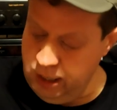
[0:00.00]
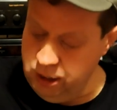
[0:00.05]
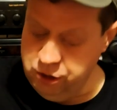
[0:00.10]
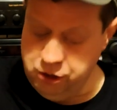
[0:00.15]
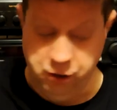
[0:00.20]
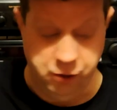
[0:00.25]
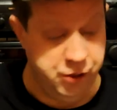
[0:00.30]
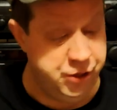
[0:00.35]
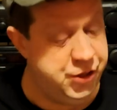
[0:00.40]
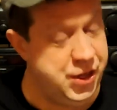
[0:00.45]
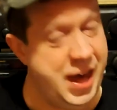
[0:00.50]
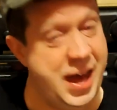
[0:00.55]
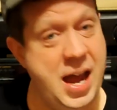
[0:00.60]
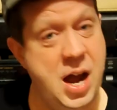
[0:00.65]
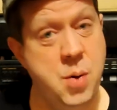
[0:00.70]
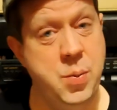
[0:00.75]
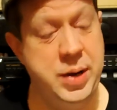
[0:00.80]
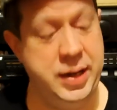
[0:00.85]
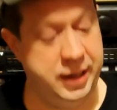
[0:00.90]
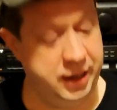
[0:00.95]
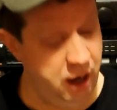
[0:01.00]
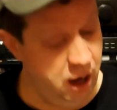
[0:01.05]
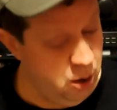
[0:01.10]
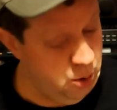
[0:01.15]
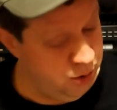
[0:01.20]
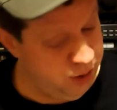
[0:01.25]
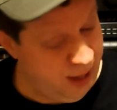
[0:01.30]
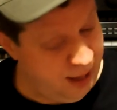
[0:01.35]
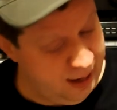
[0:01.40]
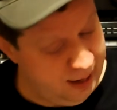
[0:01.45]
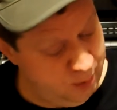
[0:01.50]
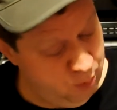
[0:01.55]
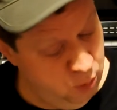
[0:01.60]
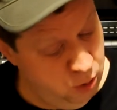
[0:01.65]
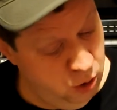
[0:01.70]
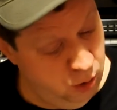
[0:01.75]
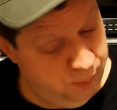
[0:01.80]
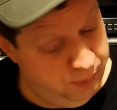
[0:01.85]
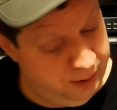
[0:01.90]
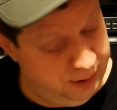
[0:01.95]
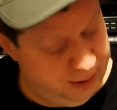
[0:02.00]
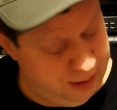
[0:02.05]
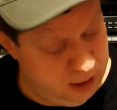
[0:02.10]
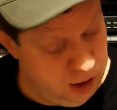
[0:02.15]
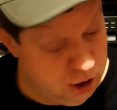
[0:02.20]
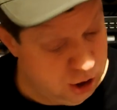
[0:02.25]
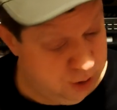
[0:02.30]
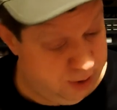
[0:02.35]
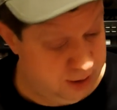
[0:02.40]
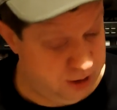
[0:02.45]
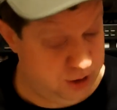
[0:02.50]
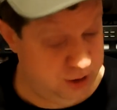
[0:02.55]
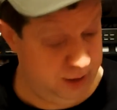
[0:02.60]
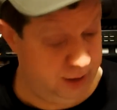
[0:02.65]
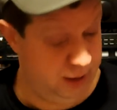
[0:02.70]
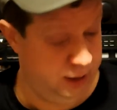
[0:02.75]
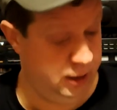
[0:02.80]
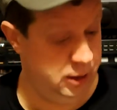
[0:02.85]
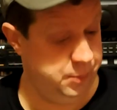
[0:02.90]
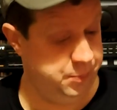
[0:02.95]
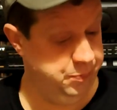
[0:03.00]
So there we go. That will be interesting.